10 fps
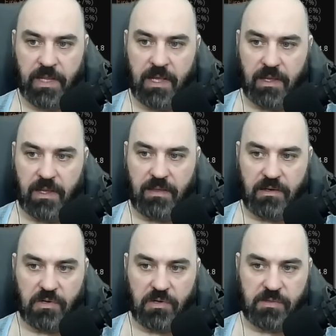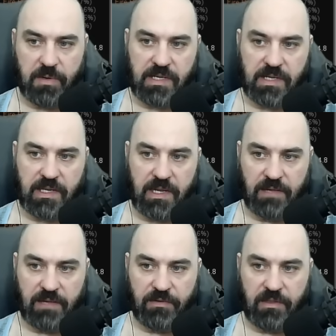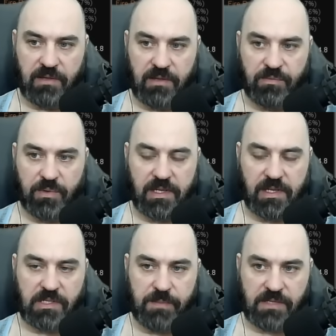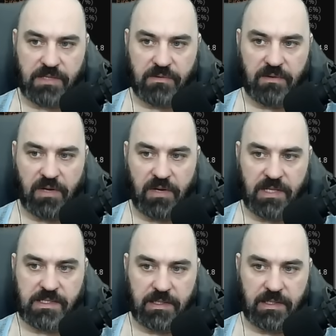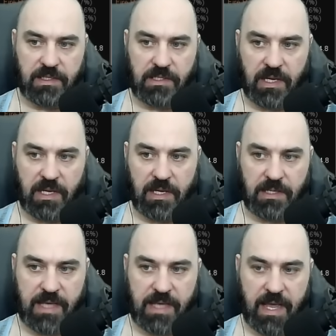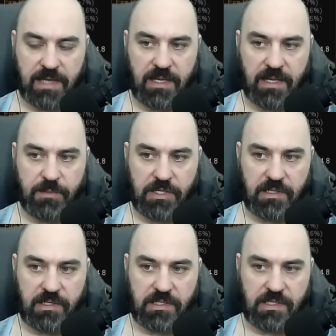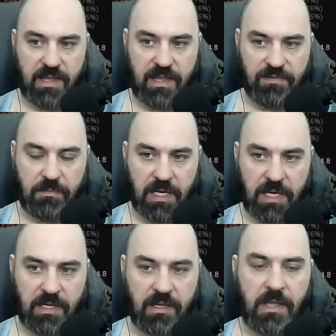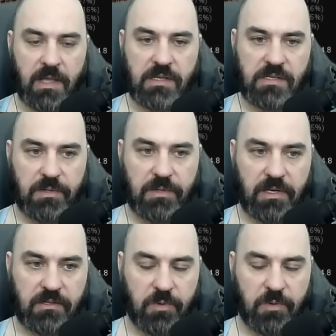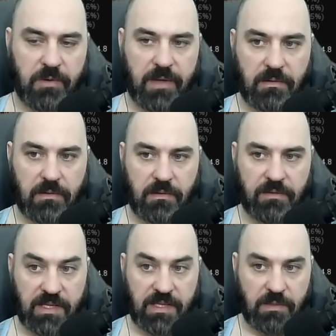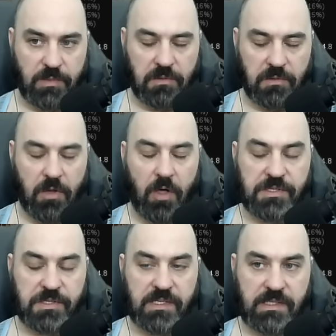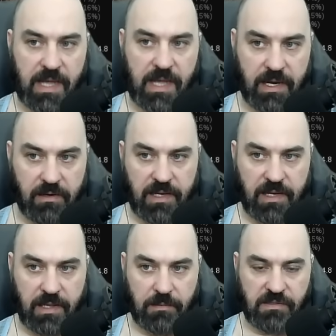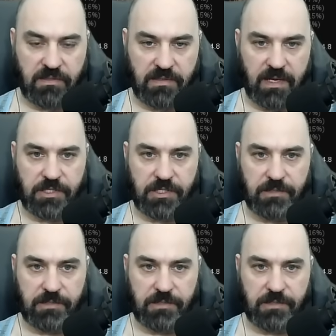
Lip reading: And then, of course, we are taking Clever Thief with Leech Mastery for instant leech and attack damage. Leech does life and mana, so that we don't have to worry about the fact that we do almost entirely elemental damage.